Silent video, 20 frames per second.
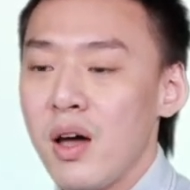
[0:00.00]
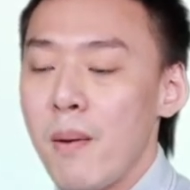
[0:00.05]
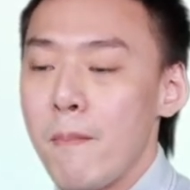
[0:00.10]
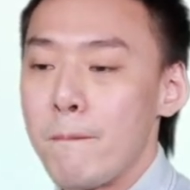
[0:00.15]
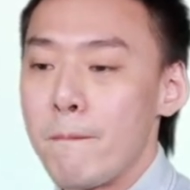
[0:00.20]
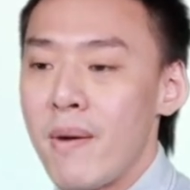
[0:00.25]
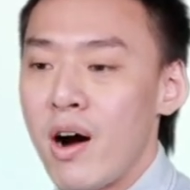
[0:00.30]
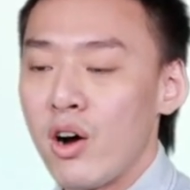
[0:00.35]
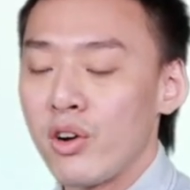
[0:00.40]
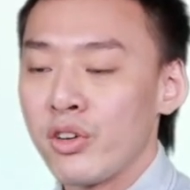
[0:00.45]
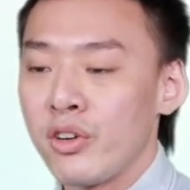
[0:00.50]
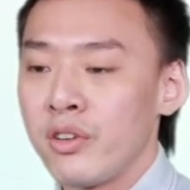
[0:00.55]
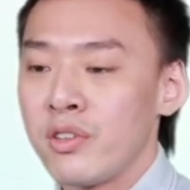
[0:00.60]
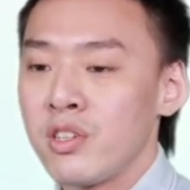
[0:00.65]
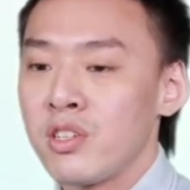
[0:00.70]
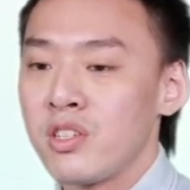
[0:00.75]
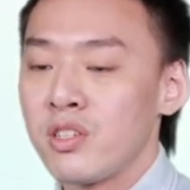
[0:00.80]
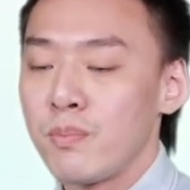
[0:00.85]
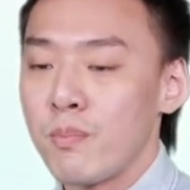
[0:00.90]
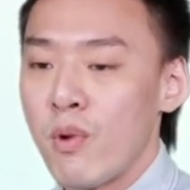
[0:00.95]
modern
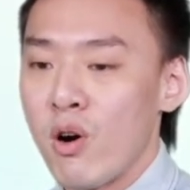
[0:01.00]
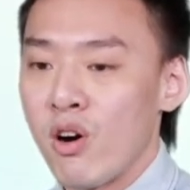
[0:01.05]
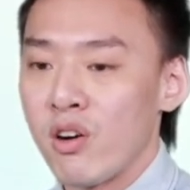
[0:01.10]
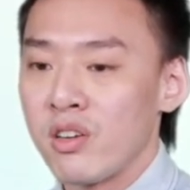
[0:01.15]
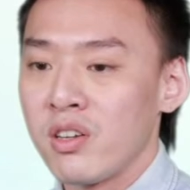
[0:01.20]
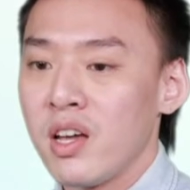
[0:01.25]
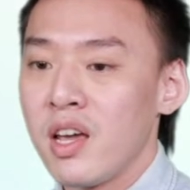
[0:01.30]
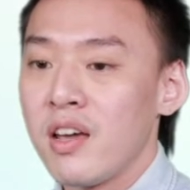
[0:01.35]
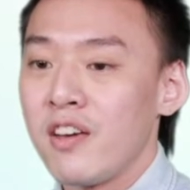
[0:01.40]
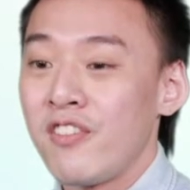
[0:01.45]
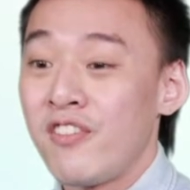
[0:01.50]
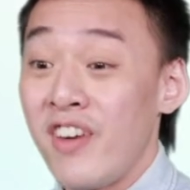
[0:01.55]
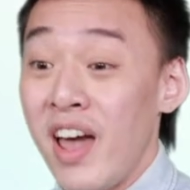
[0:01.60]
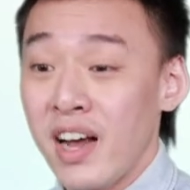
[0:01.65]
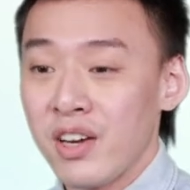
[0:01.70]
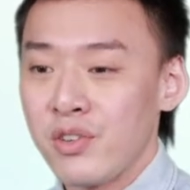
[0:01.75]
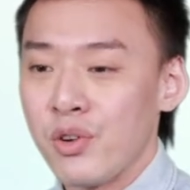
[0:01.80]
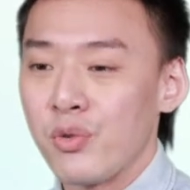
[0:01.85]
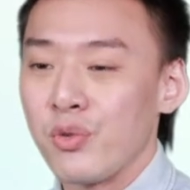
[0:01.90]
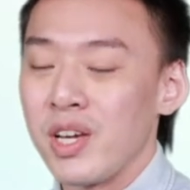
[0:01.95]
smart
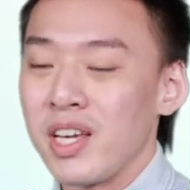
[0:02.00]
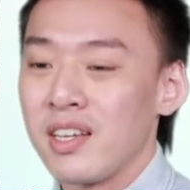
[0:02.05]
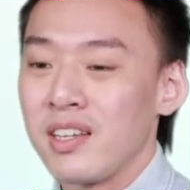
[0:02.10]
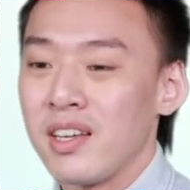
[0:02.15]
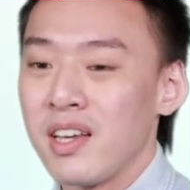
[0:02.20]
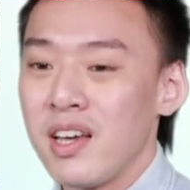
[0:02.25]
factory.